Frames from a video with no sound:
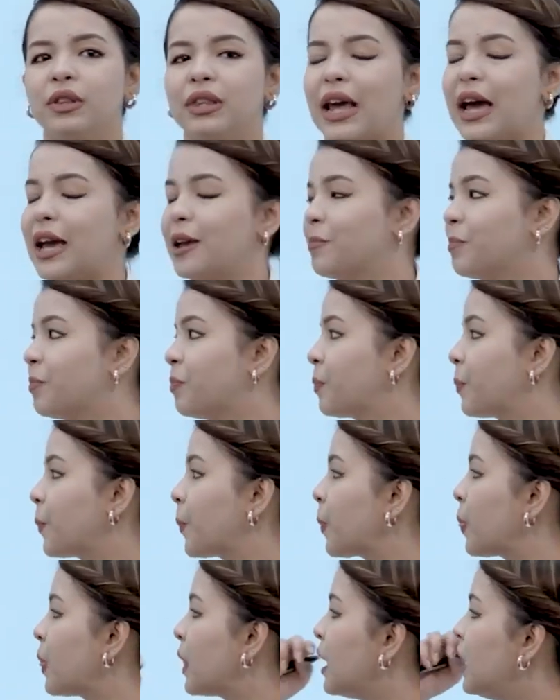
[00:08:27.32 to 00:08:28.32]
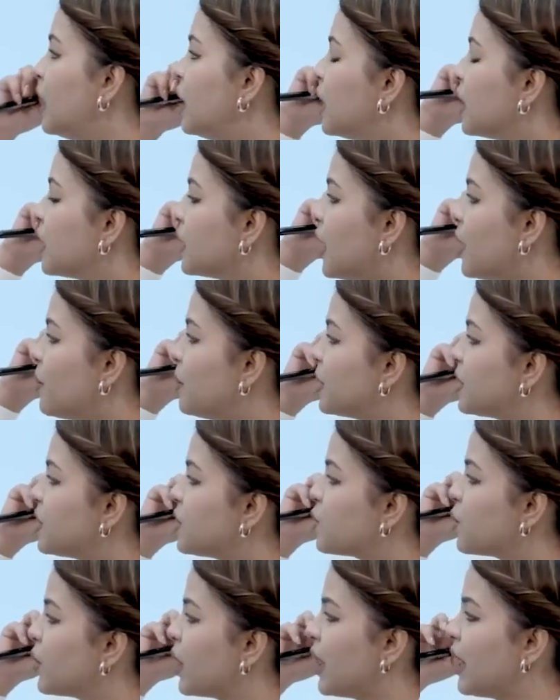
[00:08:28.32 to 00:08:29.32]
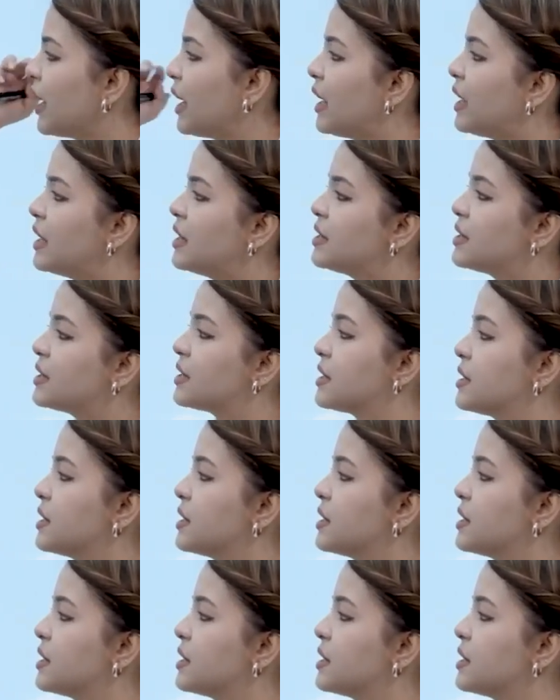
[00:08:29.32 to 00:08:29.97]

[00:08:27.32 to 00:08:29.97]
time. Number three is